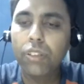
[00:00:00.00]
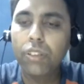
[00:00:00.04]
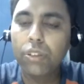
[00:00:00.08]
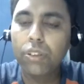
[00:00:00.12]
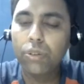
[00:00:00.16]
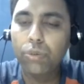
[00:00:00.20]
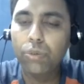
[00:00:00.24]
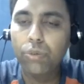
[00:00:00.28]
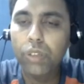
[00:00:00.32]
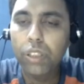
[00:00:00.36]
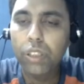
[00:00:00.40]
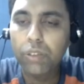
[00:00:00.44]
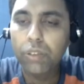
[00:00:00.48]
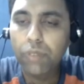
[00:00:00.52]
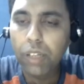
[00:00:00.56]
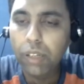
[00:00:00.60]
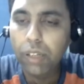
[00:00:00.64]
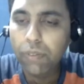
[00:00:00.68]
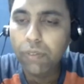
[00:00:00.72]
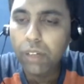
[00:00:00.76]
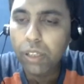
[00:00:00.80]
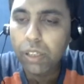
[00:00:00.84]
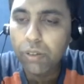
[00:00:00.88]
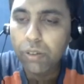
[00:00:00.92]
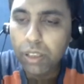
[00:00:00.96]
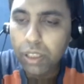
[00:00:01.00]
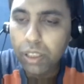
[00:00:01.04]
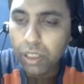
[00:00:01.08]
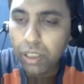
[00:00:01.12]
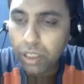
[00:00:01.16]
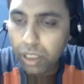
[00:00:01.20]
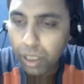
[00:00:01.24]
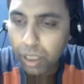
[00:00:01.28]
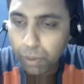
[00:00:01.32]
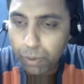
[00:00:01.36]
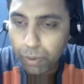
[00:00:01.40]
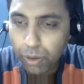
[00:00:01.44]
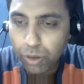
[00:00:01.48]
do is, whenever you are
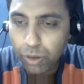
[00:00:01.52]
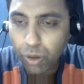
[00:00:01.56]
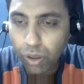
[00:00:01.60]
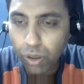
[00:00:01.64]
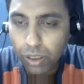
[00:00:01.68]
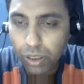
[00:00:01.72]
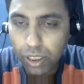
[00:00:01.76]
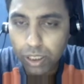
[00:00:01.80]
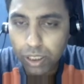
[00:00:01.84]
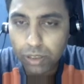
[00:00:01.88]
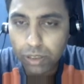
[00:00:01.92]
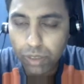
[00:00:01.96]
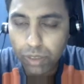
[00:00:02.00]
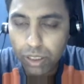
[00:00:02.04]
thinking about context